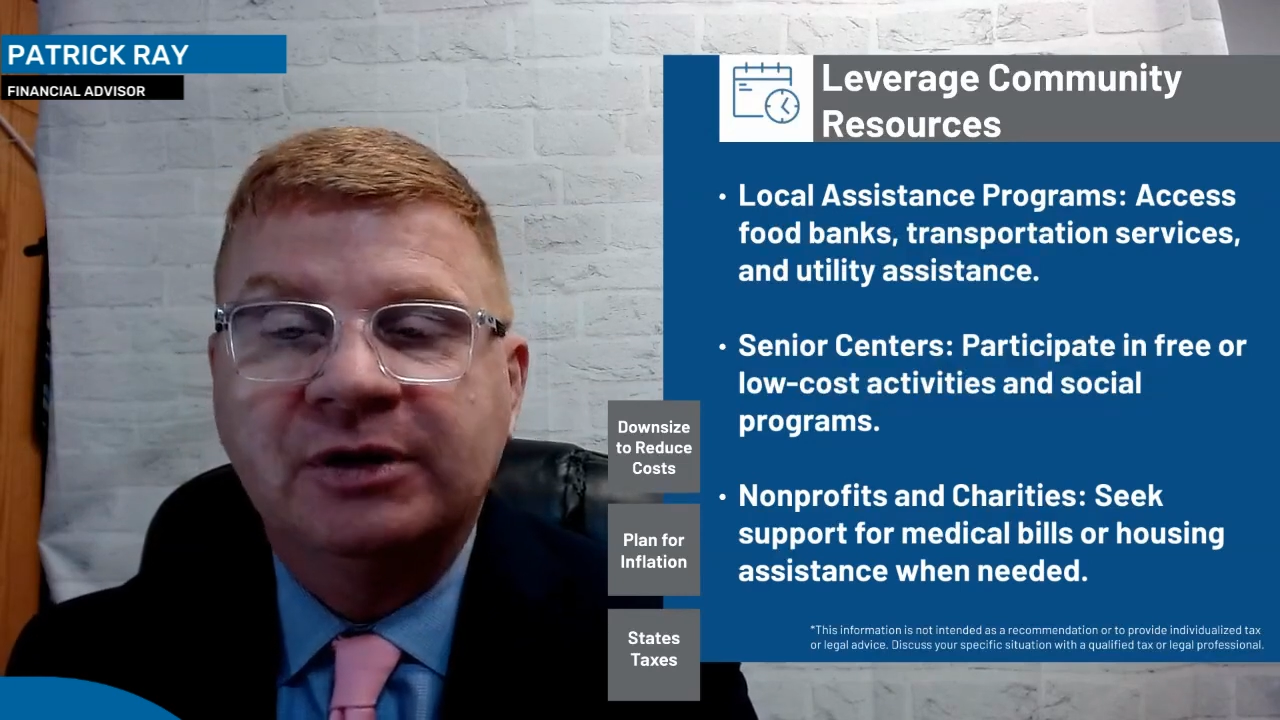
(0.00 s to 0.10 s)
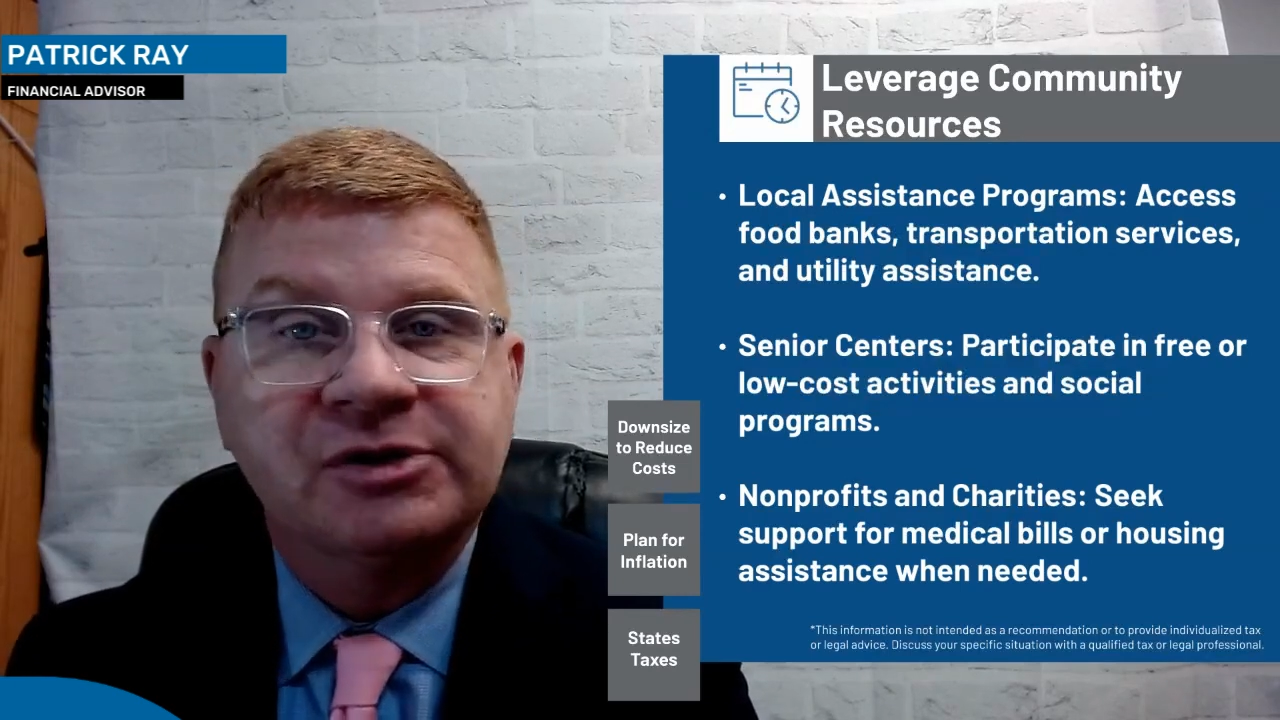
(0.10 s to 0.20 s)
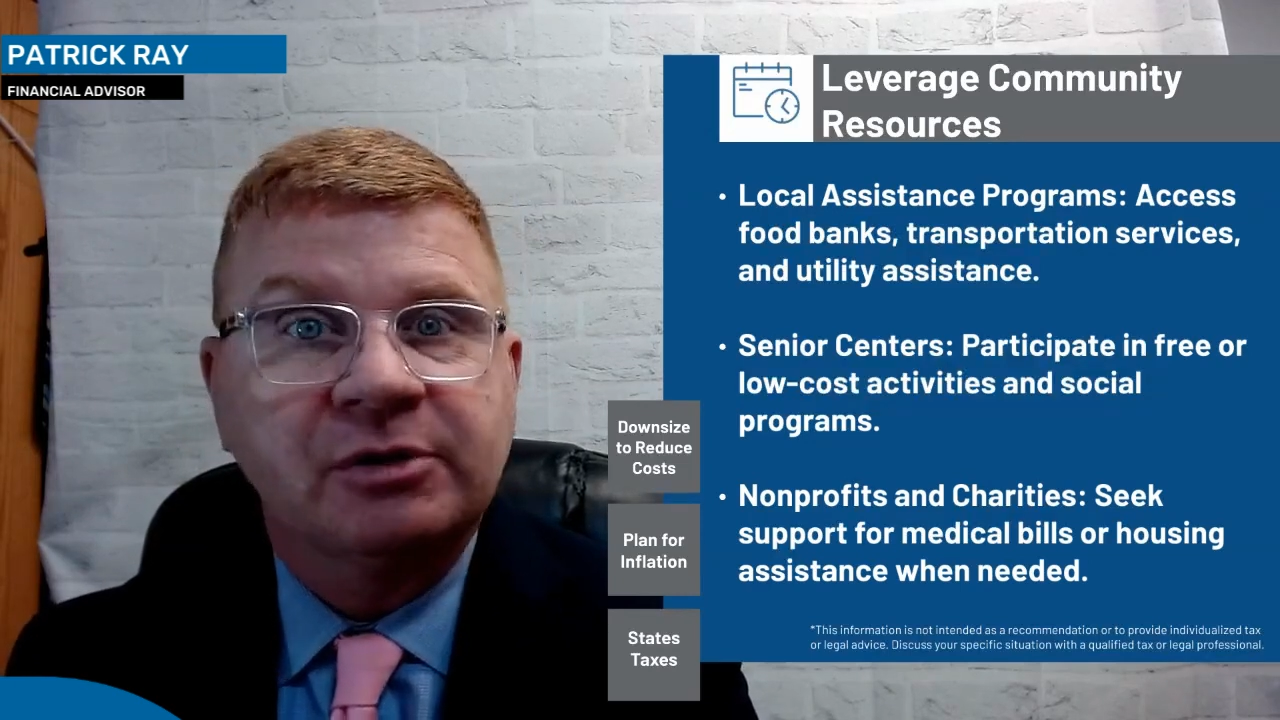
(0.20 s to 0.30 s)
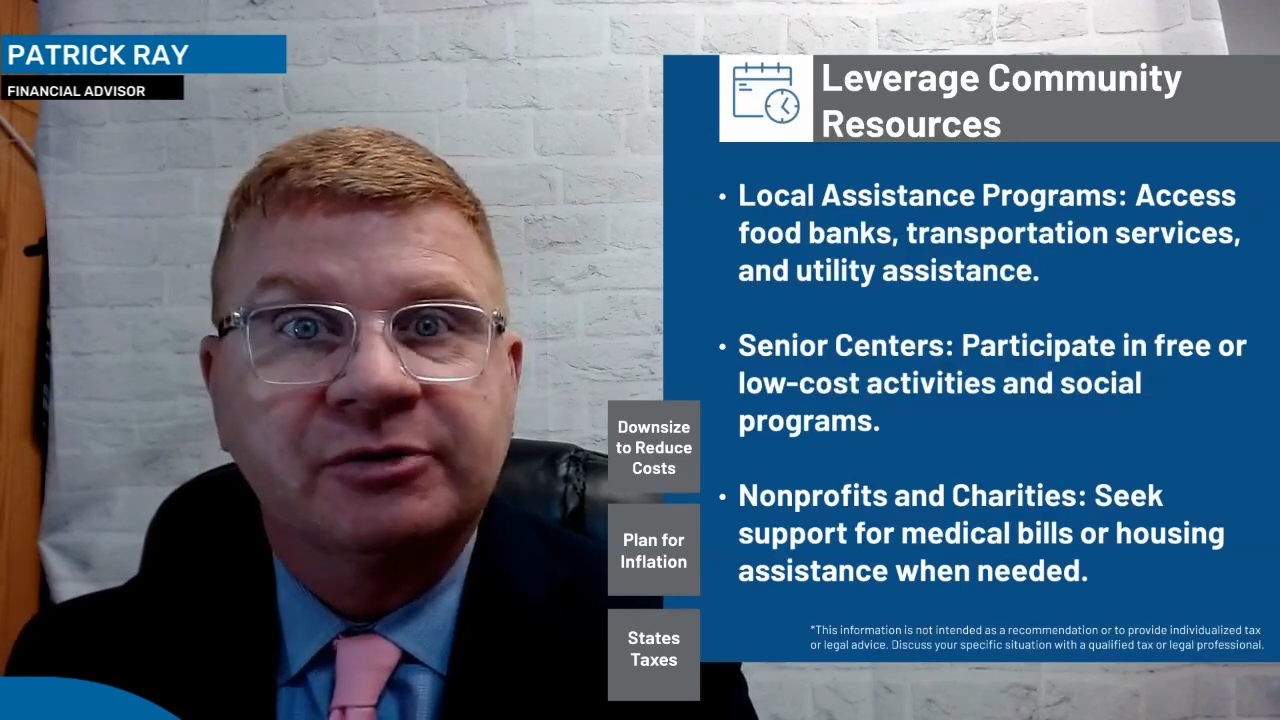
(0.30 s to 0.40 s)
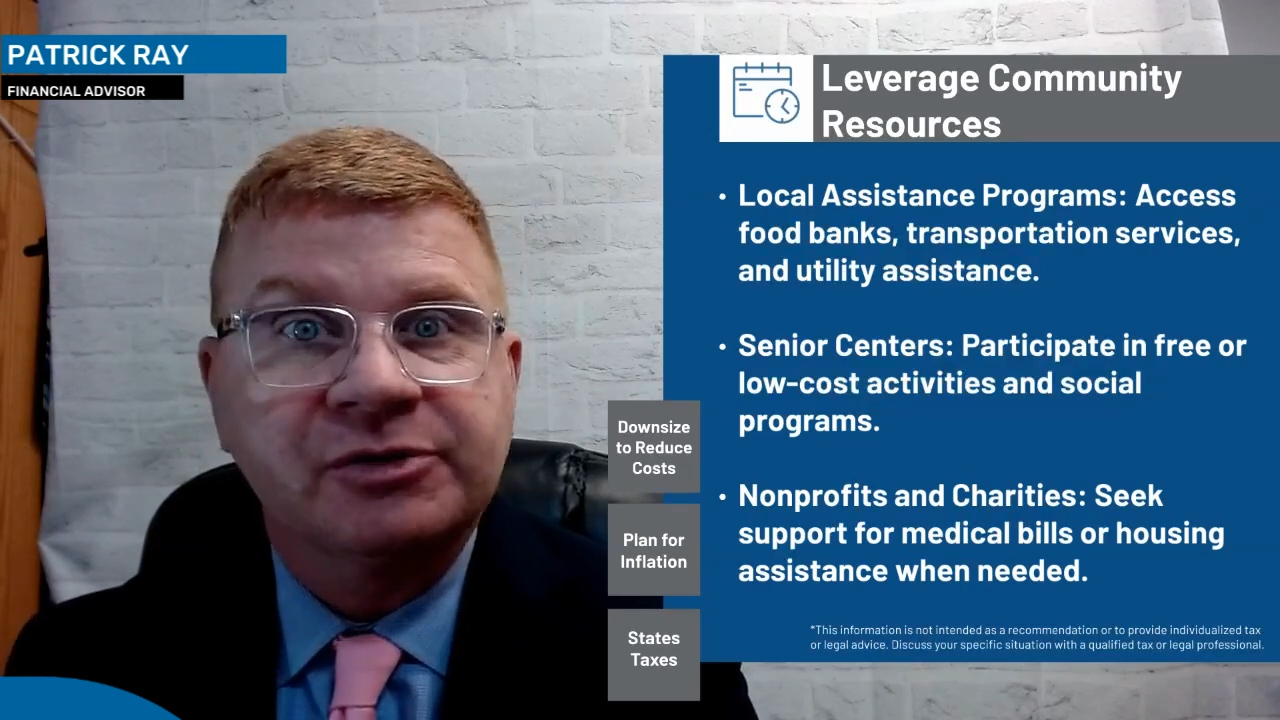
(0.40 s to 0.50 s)
and
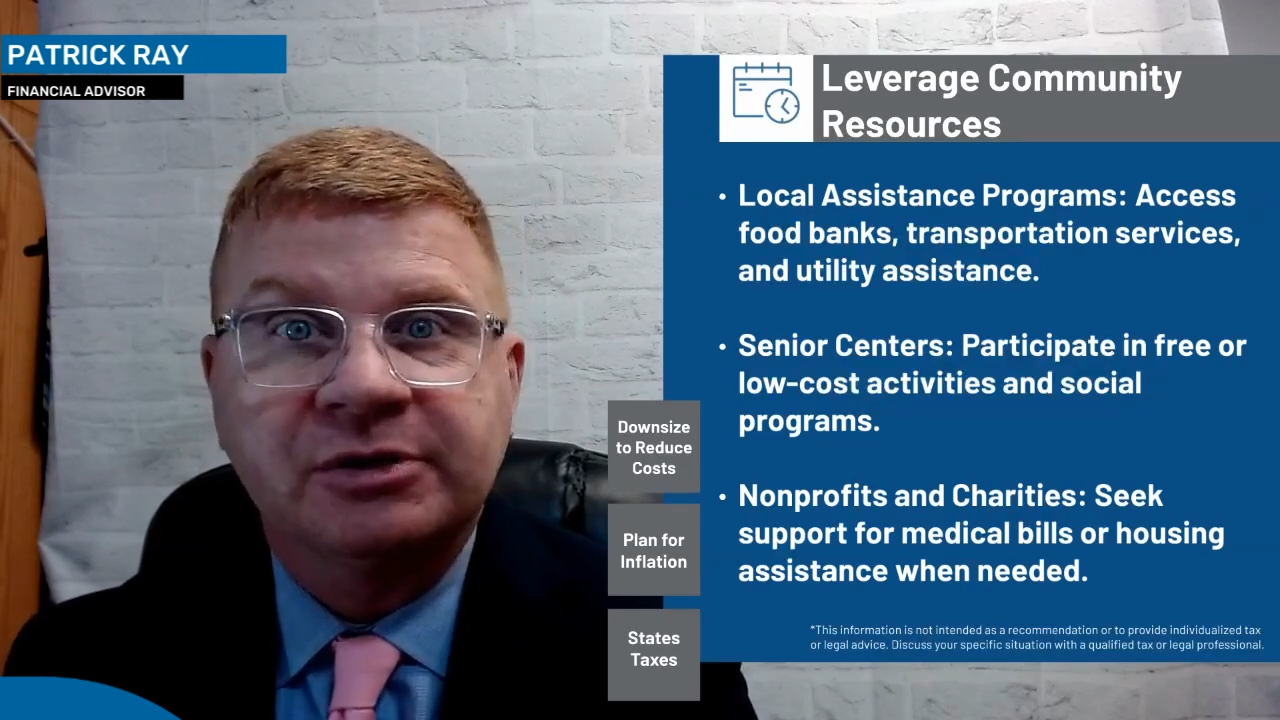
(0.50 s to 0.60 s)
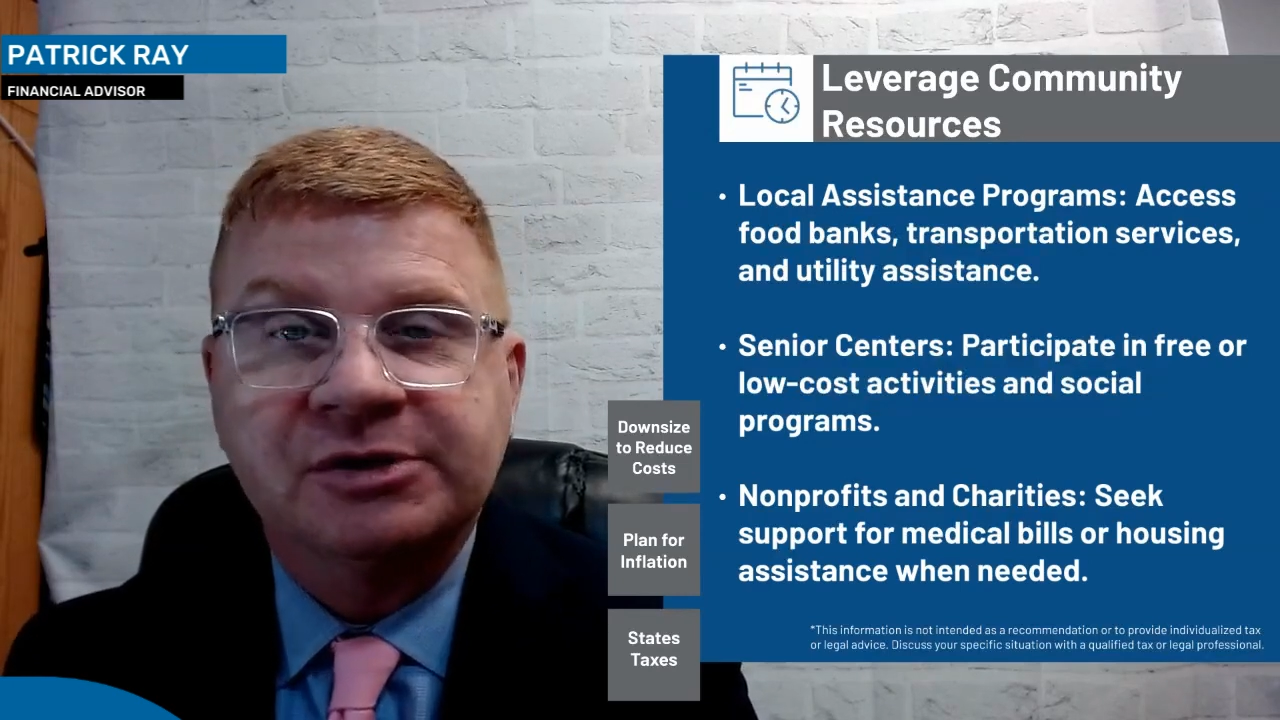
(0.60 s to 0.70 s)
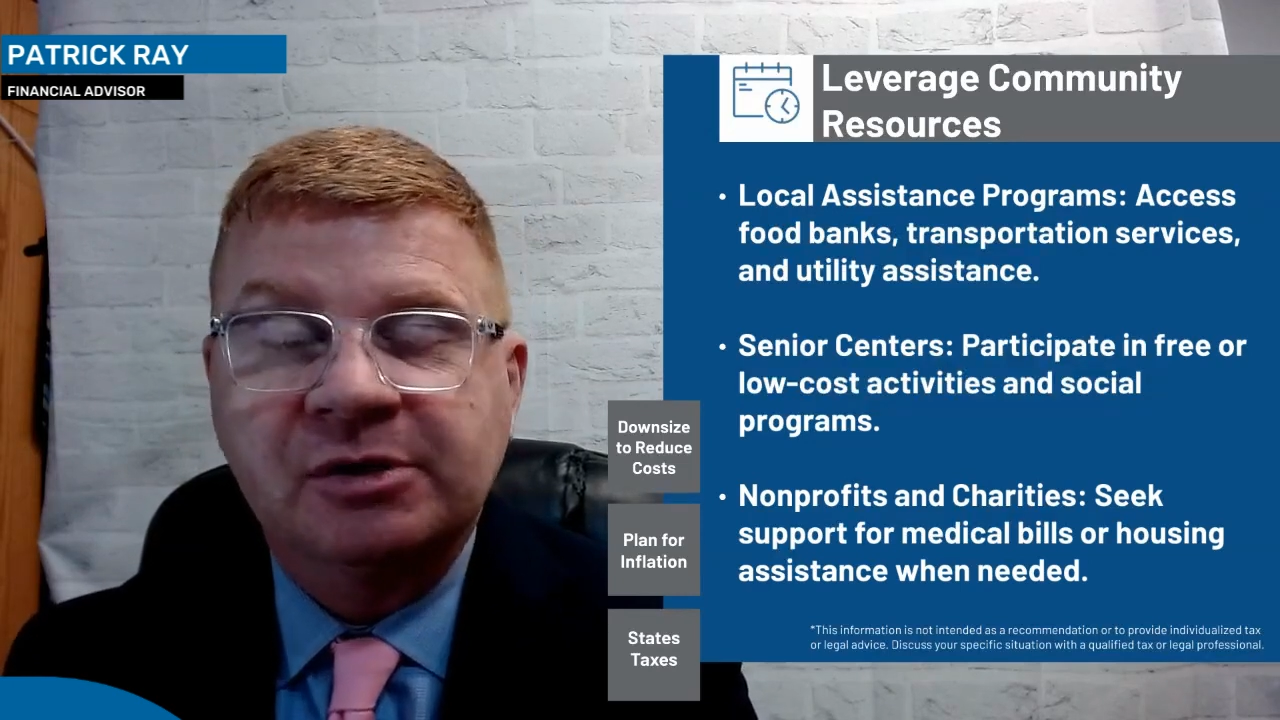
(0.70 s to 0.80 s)
certainly